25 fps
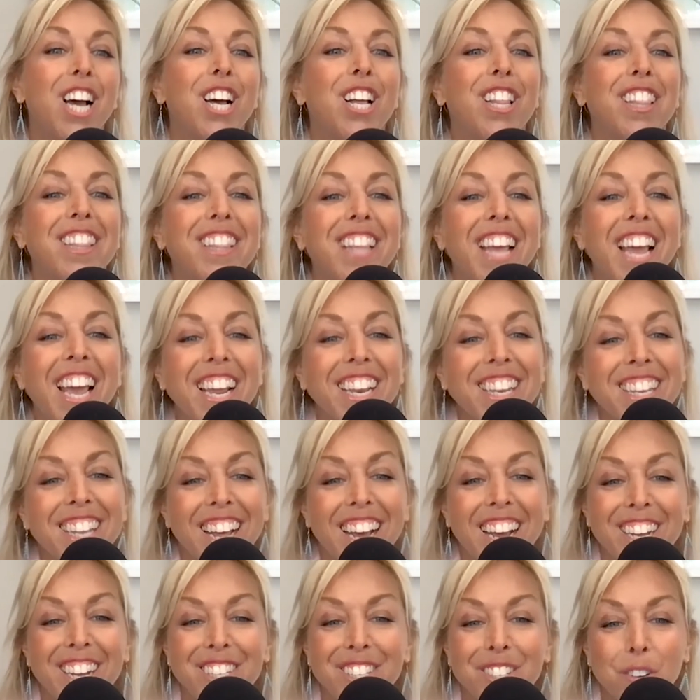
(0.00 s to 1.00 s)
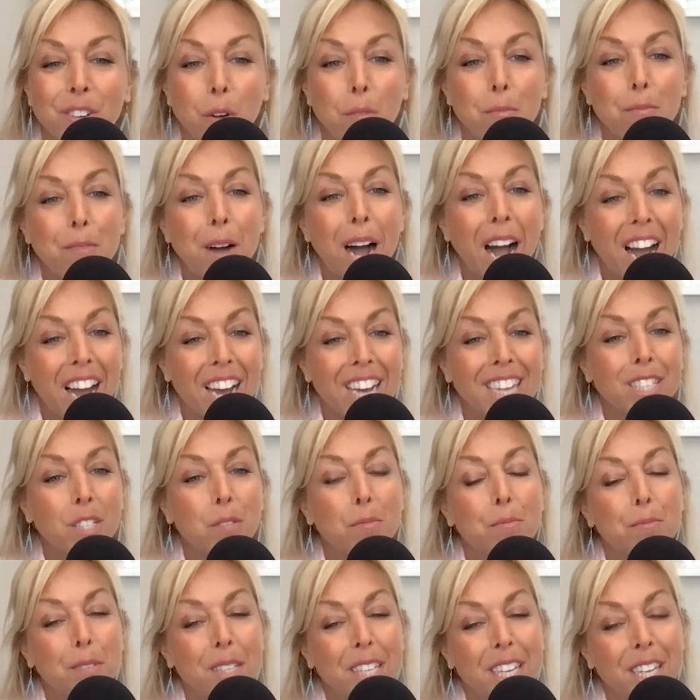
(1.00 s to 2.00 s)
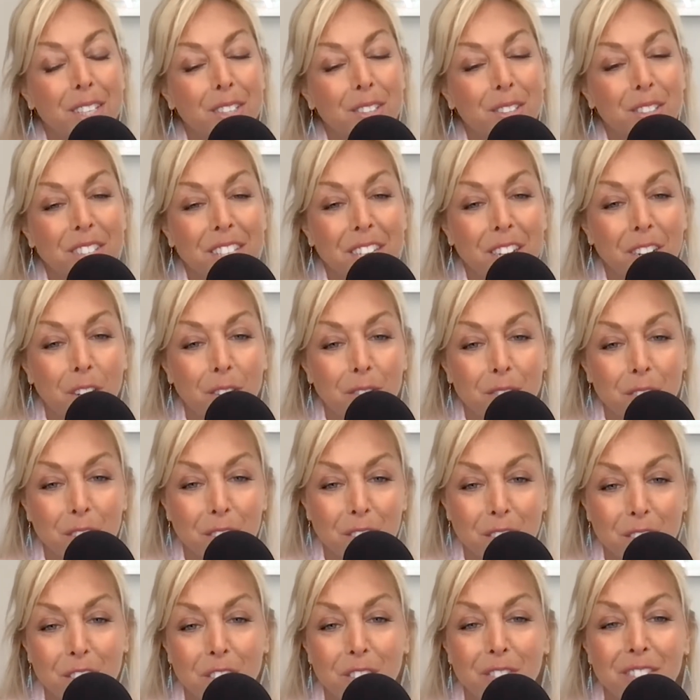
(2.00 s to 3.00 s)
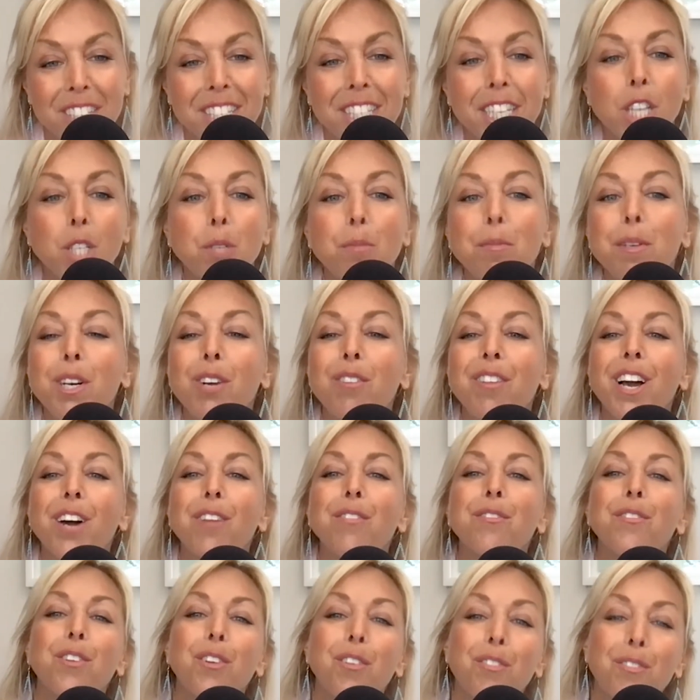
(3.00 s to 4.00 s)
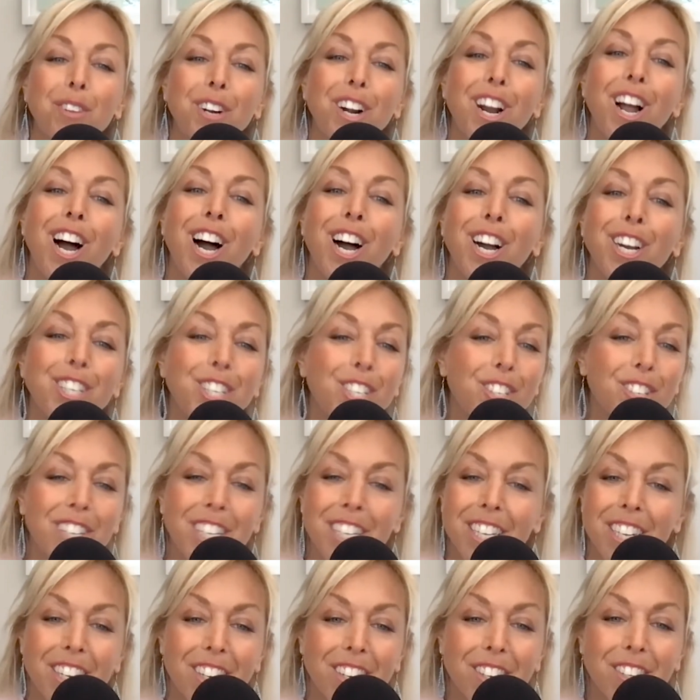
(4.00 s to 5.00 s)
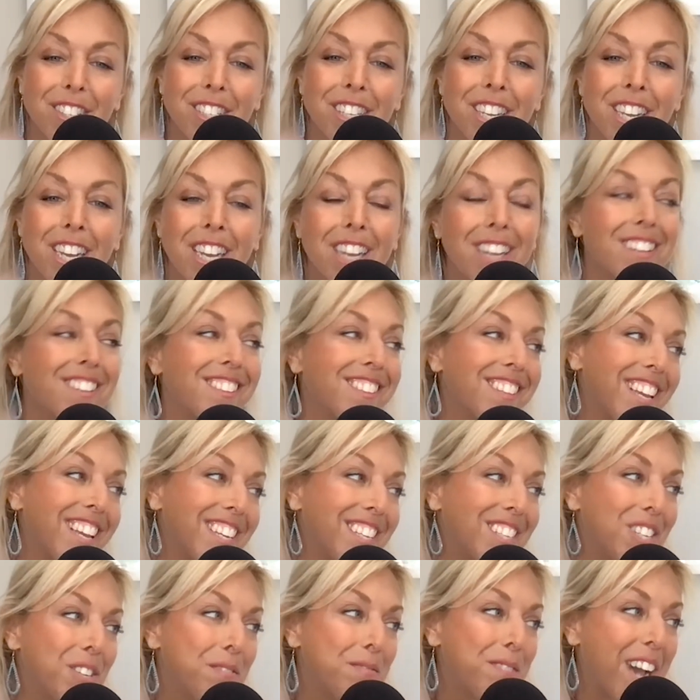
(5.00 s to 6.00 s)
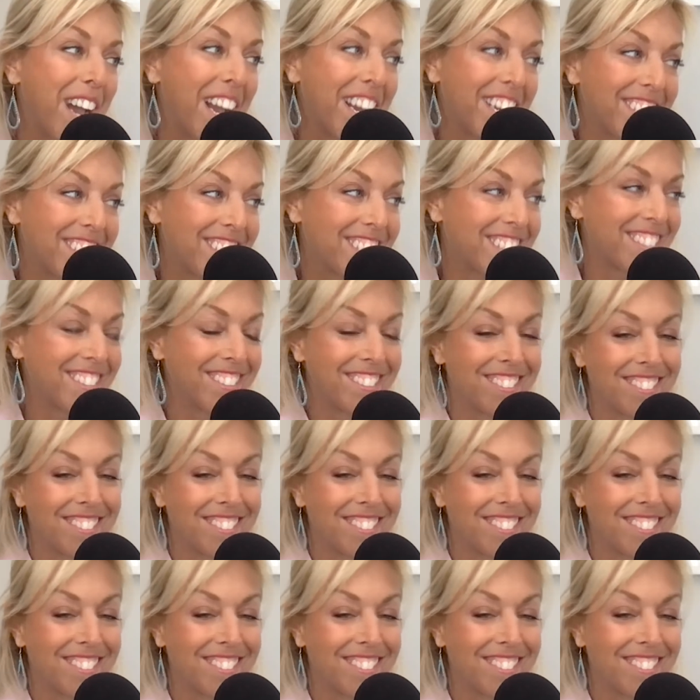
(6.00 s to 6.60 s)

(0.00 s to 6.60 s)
Landlines, or POTS, plain old telephone service, has been around for over 100 years. Like you, Max.